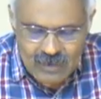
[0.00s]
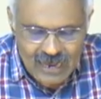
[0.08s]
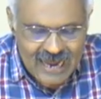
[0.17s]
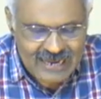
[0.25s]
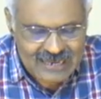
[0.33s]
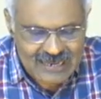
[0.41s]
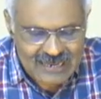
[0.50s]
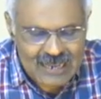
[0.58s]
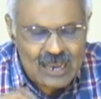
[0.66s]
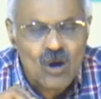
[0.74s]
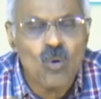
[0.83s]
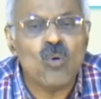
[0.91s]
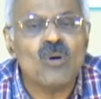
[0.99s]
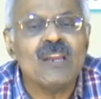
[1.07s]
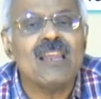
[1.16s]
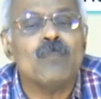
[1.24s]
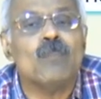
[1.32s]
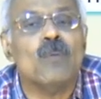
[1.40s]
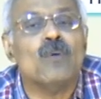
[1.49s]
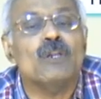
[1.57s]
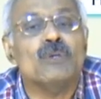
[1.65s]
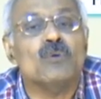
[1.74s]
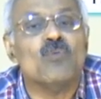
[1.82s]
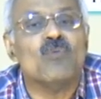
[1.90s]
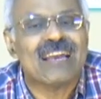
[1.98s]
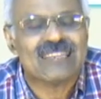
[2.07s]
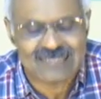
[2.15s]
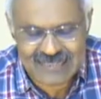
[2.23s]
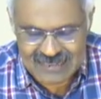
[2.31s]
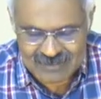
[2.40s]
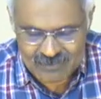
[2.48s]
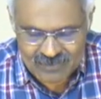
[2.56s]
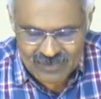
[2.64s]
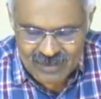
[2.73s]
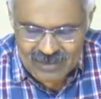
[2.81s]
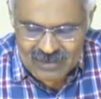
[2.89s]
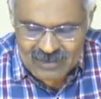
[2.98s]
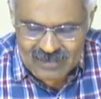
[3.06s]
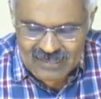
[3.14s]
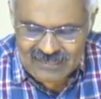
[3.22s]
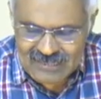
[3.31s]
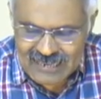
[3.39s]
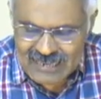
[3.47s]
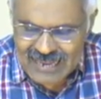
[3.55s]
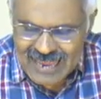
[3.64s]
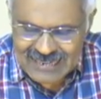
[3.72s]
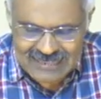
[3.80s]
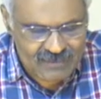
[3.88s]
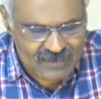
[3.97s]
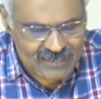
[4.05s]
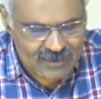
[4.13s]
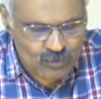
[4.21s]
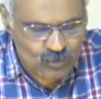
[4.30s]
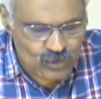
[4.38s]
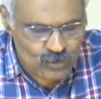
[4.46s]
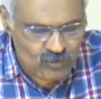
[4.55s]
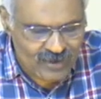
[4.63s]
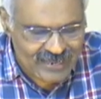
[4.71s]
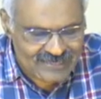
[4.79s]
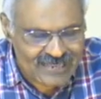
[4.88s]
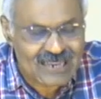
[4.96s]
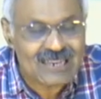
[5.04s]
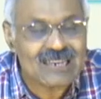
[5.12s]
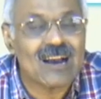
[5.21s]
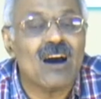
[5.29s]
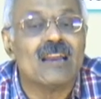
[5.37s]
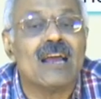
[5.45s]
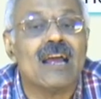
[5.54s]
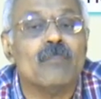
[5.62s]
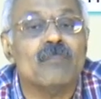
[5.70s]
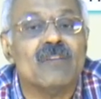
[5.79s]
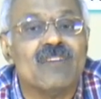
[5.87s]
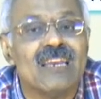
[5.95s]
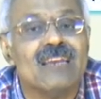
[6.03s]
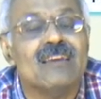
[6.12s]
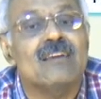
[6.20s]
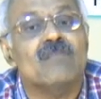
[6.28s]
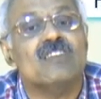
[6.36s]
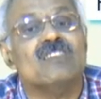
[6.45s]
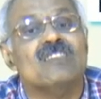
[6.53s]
And oral polio vaccine, this inactivated polio vaccine, or IPV, which